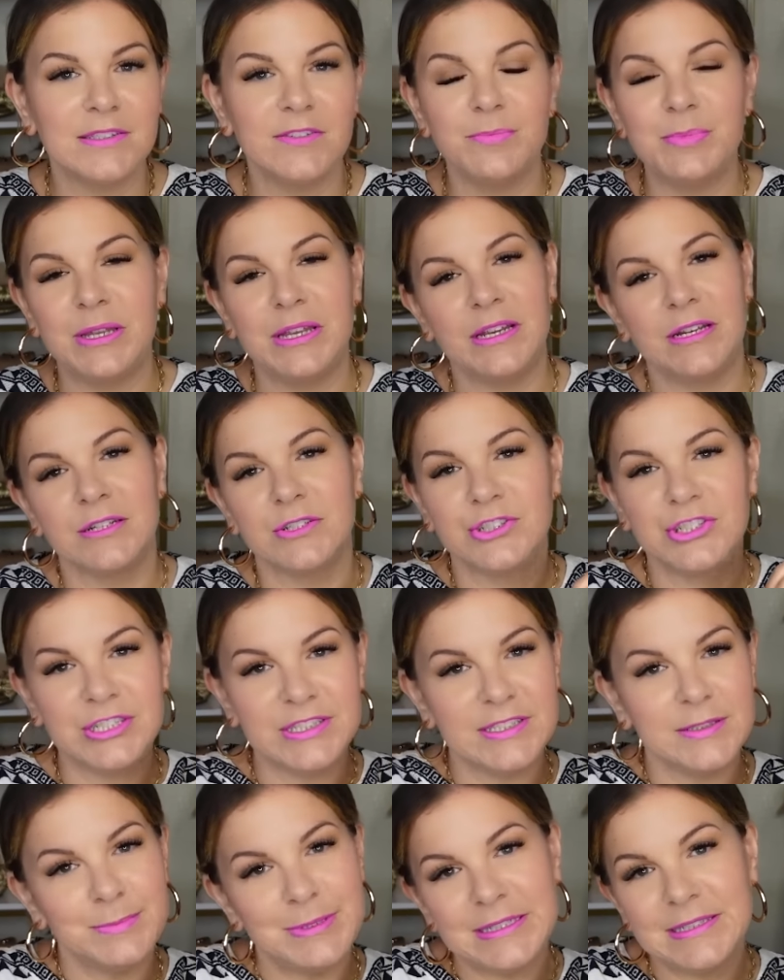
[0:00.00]
of being
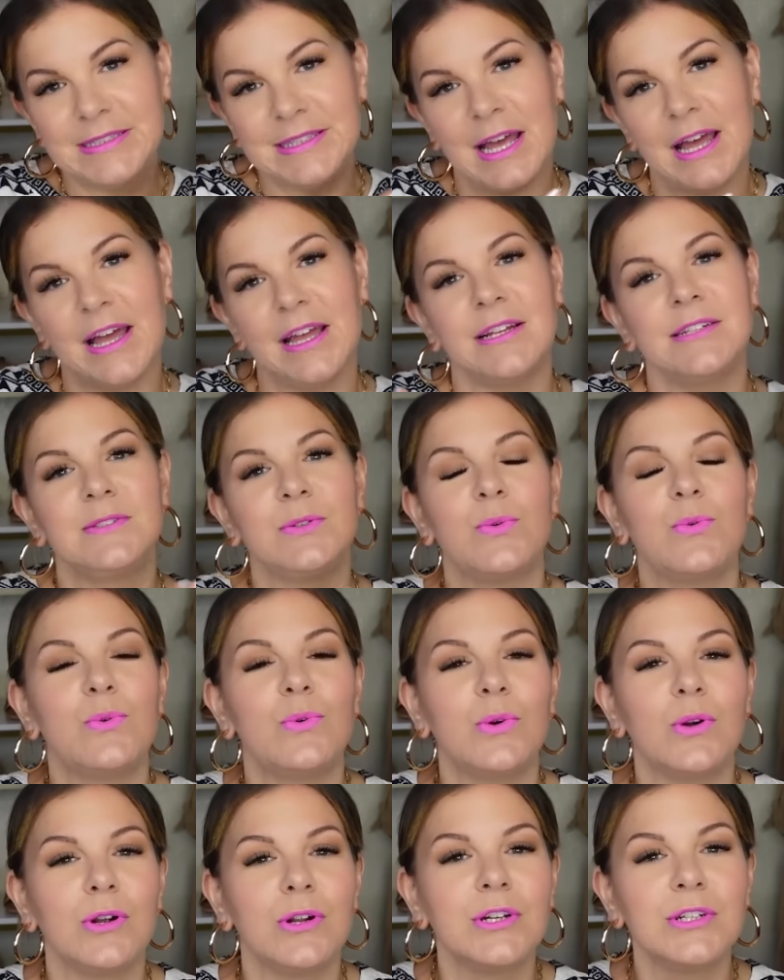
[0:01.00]
just mid-size
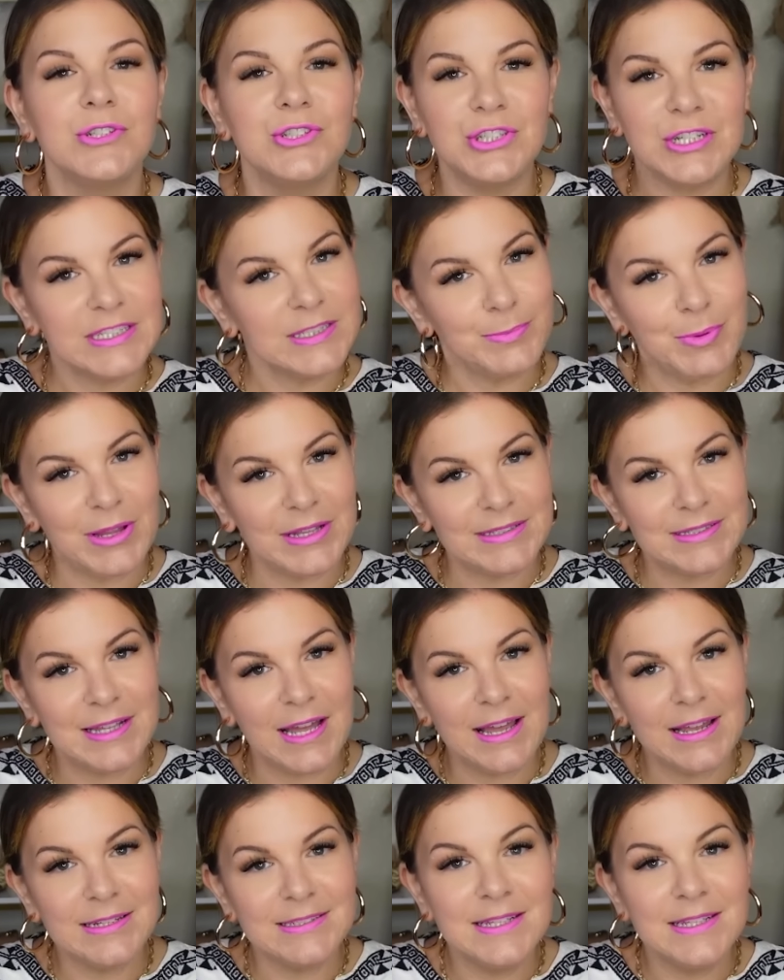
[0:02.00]
or just plus size.